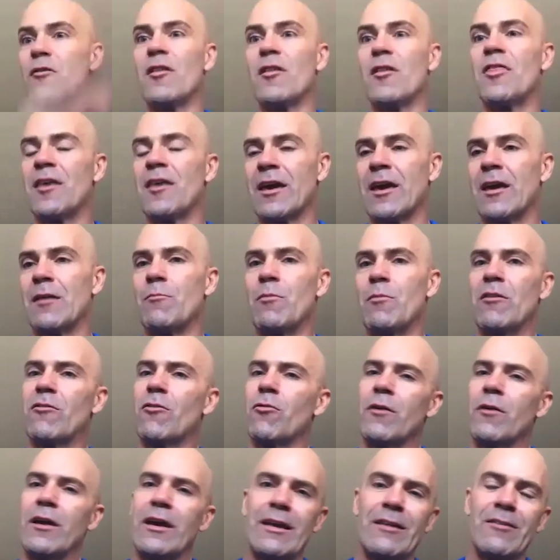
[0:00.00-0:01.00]
everything in
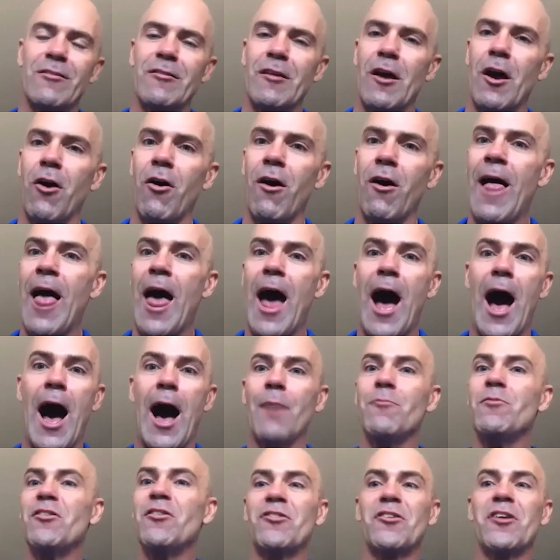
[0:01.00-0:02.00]
between. So
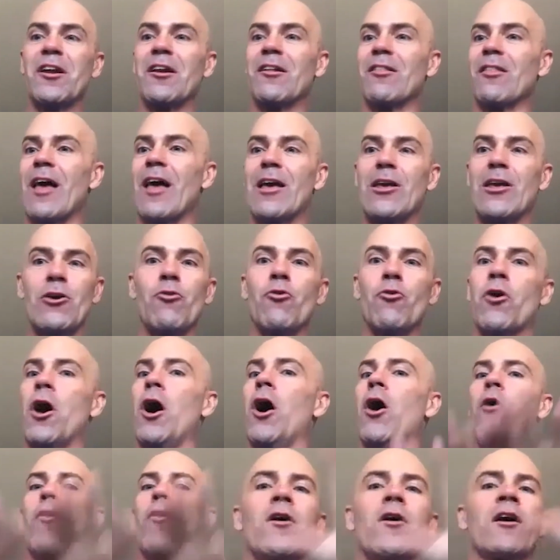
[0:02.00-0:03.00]
I'm just going to let you
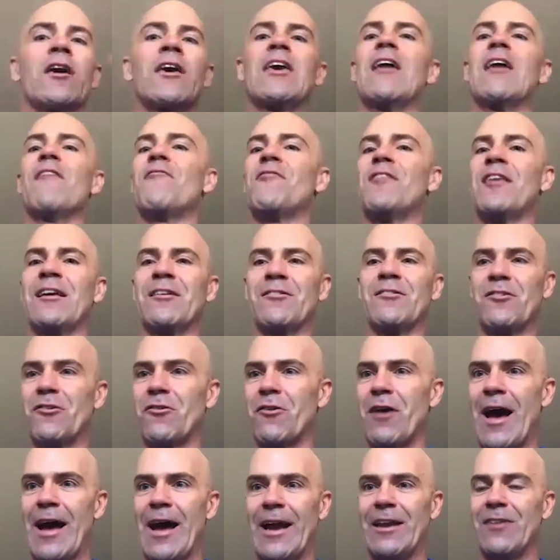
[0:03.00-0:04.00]
go. Gifting
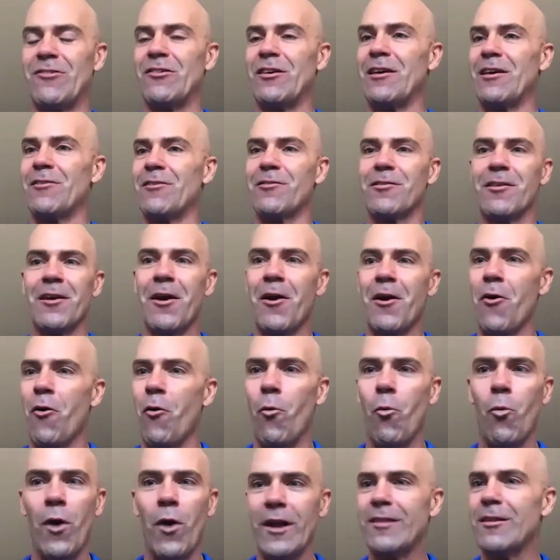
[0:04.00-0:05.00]
strategies,
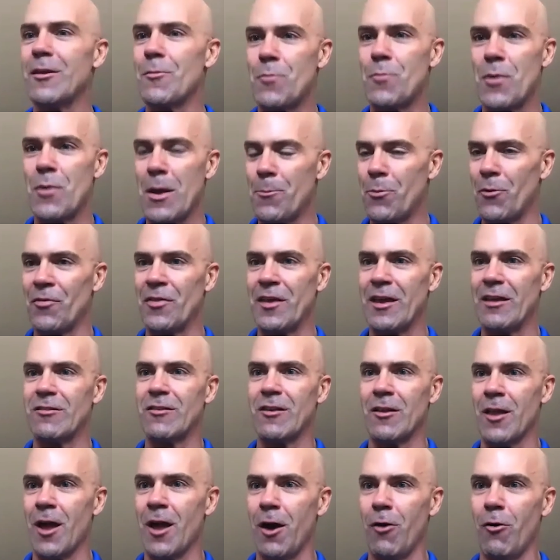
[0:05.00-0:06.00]
what do people need to
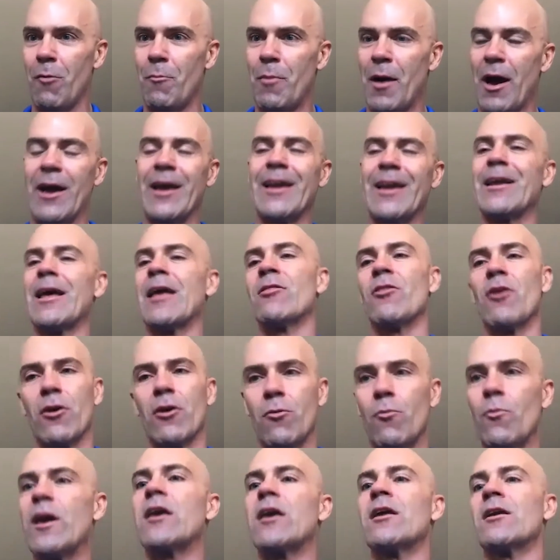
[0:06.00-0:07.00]
know about? And look,
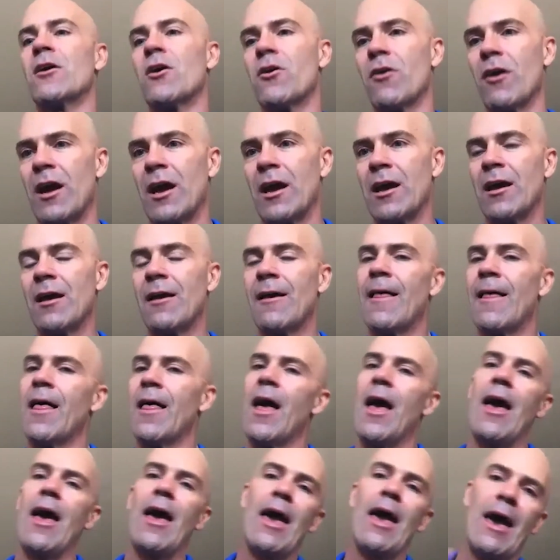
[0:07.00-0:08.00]
we can agree,
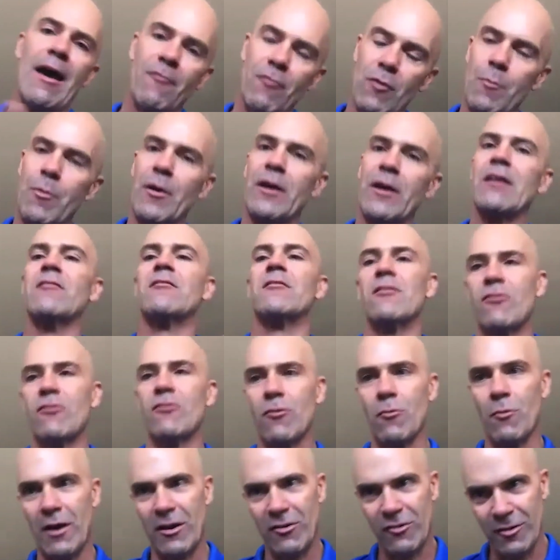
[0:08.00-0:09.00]
everybody's
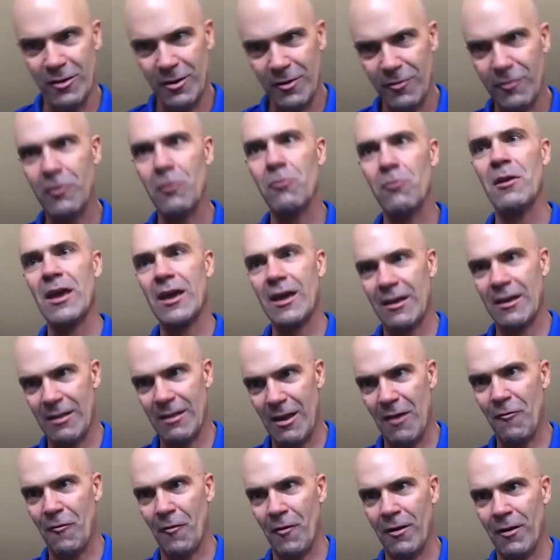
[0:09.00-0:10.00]
situation is unique and
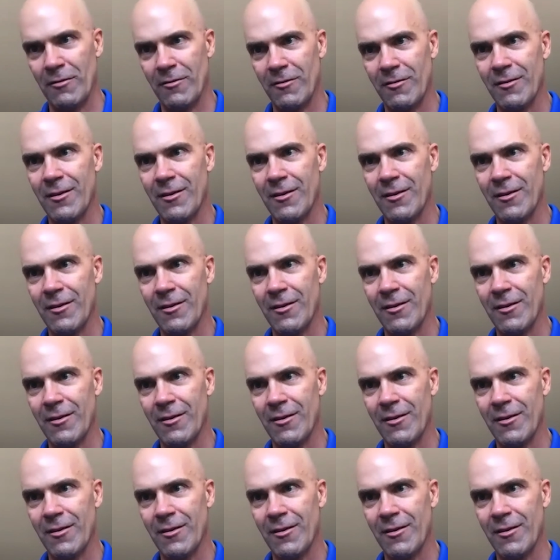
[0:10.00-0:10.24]
different,